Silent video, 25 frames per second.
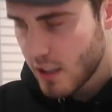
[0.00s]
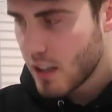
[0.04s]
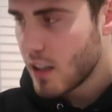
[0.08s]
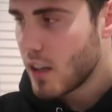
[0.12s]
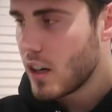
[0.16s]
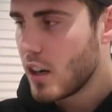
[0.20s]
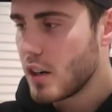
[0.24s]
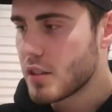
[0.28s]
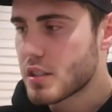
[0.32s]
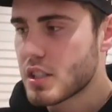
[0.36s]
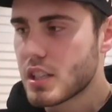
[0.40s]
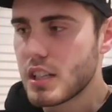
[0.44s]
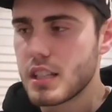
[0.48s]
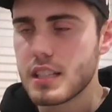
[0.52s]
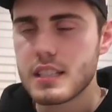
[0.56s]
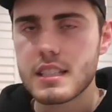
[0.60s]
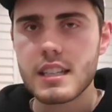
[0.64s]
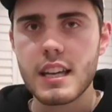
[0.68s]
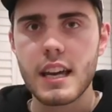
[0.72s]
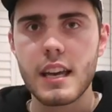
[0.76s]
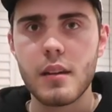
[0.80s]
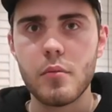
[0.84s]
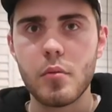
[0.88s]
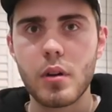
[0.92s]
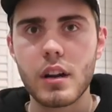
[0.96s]
I was going to
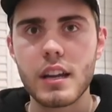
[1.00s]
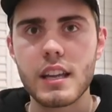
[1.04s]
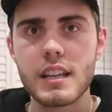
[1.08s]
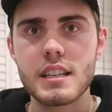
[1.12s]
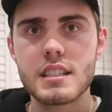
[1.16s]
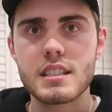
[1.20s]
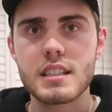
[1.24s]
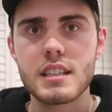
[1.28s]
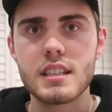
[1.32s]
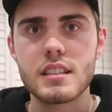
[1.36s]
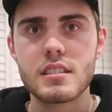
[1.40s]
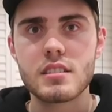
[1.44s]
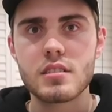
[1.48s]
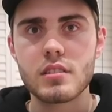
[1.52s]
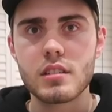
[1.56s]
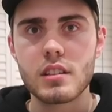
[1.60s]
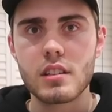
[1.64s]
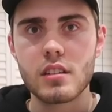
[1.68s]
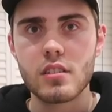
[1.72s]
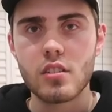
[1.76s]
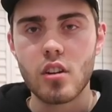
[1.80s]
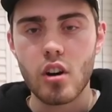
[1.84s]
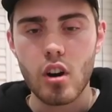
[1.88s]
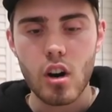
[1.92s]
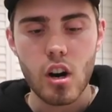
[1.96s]
say, one end into
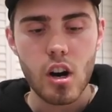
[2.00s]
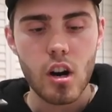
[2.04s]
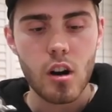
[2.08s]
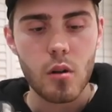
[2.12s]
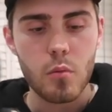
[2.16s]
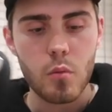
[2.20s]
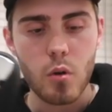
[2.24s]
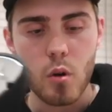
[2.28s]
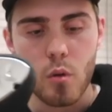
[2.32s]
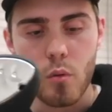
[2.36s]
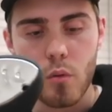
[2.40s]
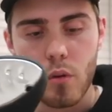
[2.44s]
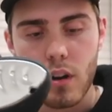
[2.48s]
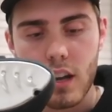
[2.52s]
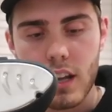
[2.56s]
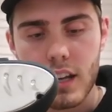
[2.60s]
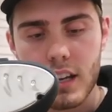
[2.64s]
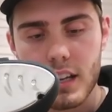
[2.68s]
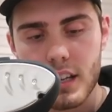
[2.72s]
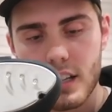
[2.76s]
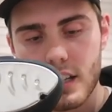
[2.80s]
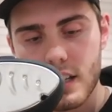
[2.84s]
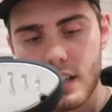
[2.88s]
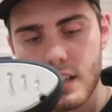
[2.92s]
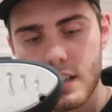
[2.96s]
not our wall,
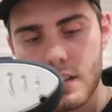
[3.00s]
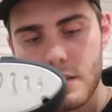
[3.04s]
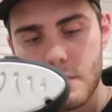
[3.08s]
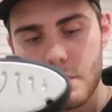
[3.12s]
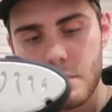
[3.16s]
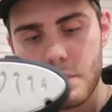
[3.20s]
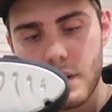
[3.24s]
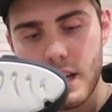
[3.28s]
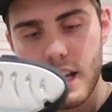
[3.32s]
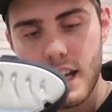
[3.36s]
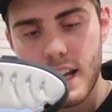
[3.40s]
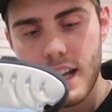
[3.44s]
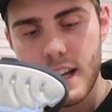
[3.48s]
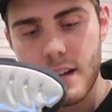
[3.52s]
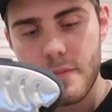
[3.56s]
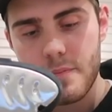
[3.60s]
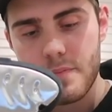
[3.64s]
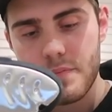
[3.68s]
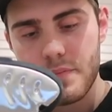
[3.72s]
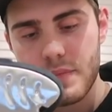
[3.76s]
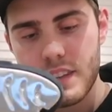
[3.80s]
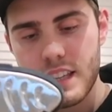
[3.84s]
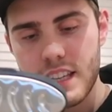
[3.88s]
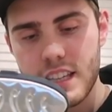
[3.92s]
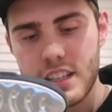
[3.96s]

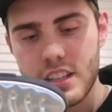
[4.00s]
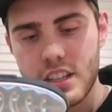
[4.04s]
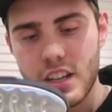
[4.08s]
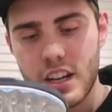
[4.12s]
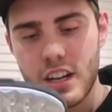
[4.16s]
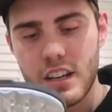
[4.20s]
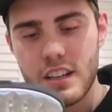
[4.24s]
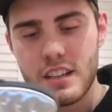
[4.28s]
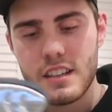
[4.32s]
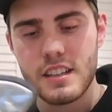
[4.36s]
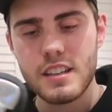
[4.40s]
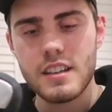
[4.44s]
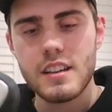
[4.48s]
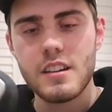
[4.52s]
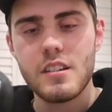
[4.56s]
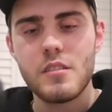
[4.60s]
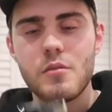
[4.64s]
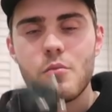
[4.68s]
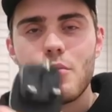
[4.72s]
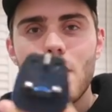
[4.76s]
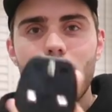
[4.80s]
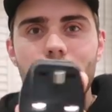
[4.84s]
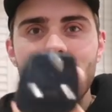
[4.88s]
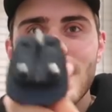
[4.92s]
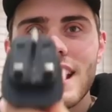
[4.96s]
but here you go.
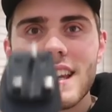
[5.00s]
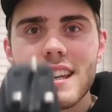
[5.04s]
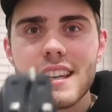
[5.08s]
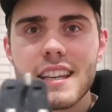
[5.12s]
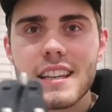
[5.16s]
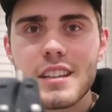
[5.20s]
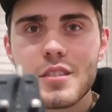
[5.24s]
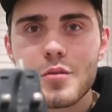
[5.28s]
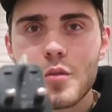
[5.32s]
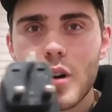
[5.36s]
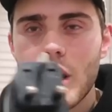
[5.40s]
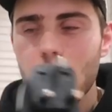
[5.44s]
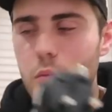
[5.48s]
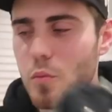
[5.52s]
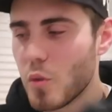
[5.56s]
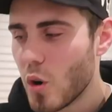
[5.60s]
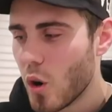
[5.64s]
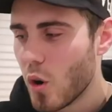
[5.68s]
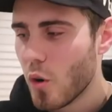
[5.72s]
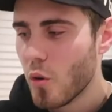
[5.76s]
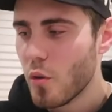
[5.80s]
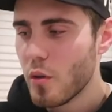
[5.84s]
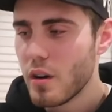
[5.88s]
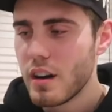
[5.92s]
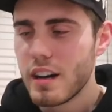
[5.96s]
One end into our
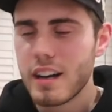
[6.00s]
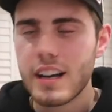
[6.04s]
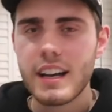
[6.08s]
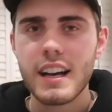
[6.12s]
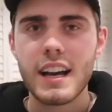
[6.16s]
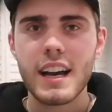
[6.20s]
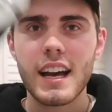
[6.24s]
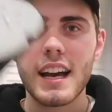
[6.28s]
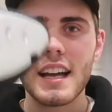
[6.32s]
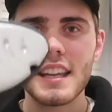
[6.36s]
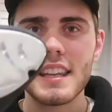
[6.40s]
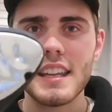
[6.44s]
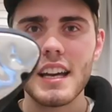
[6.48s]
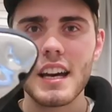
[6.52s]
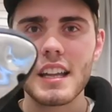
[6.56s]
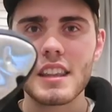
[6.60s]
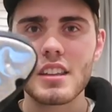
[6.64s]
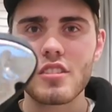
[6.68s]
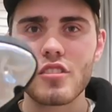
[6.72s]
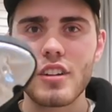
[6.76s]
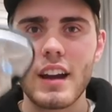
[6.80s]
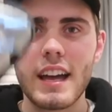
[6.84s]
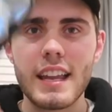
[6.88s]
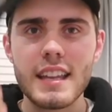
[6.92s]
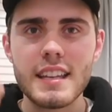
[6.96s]
wall, and the
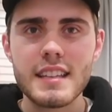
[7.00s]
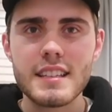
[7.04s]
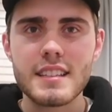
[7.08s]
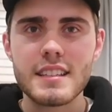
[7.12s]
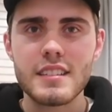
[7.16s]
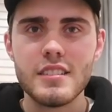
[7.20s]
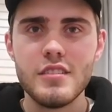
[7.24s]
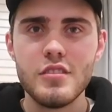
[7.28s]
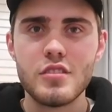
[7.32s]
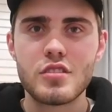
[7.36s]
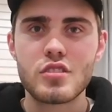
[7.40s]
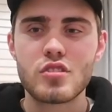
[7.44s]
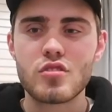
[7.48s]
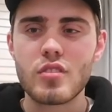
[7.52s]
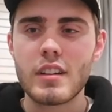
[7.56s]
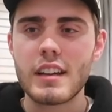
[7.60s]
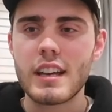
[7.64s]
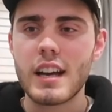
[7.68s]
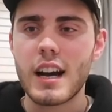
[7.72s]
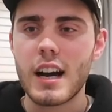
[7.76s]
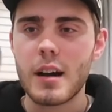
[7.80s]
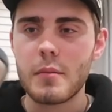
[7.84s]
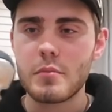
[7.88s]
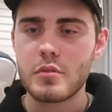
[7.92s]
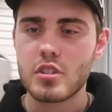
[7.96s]
other end, you
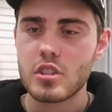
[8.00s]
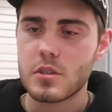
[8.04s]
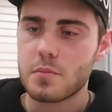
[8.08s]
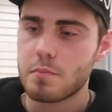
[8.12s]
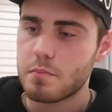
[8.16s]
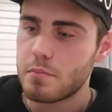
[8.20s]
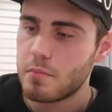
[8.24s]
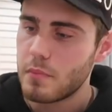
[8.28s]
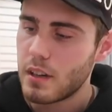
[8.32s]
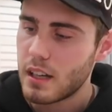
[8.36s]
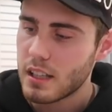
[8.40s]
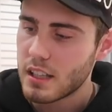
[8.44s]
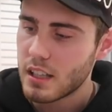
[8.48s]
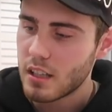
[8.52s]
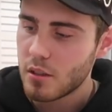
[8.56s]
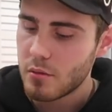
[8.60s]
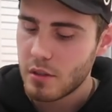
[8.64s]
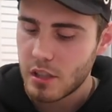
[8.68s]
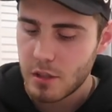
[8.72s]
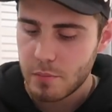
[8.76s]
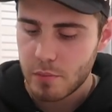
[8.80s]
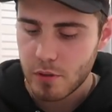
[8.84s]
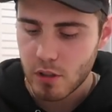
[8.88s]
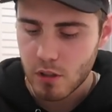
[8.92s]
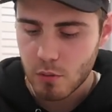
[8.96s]
straight up just, I don't know
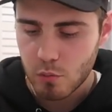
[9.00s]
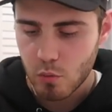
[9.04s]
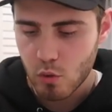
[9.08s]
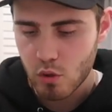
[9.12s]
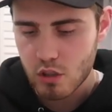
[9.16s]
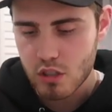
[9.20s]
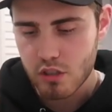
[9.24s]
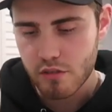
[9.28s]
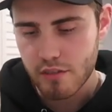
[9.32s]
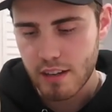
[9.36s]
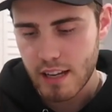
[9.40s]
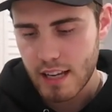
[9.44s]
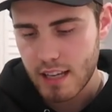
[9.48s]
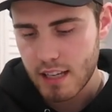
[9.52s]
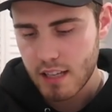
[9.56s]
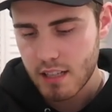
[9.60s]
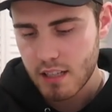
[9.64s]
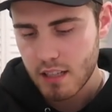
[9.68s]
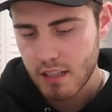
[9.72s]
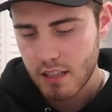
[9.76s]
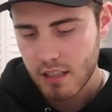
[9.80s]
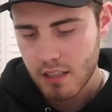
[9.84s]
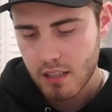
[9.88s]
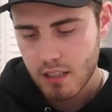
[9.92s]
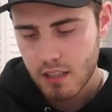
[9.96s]
where you put the water in.
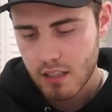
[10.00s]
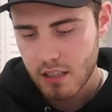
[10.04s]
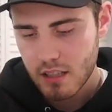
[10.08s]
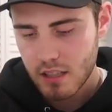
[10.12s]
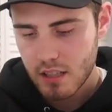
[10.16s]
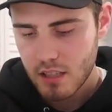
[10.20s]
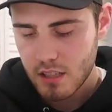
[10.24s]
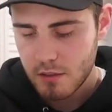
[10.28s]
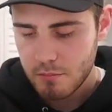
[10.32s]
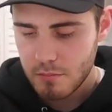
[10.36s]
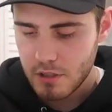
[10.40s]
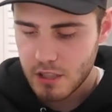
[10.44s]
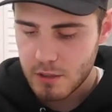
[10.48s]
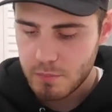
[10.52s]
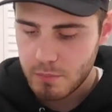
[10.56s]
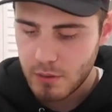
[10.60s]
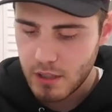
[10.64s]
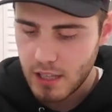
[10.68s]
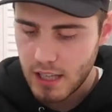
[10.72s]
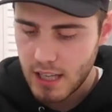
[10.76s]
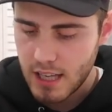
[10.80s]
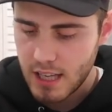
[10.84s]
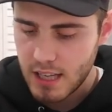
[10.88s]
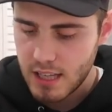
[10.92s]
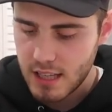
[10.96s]
Must put
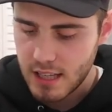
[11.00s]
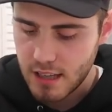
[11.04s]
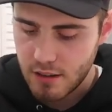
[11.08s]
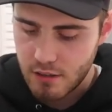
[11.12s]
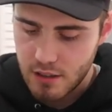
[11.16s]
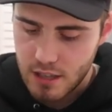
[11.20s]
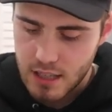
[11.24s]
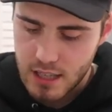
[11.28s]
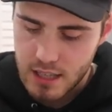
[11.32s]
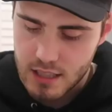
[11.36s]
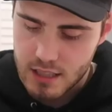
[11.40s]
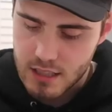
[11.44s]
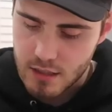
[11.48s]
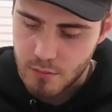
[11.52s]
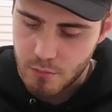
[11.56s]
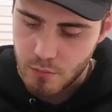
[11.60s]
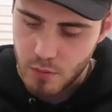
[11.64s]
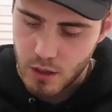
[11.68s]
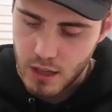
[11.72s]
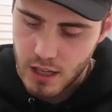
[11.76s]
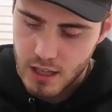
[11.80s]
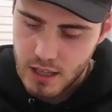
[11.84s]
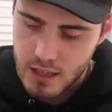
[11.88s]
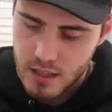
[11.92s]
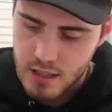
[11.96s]
it in down here
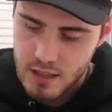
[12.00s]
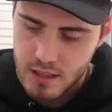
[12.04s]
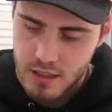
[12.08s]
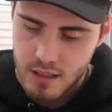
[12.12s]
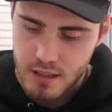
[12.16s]
somewhere.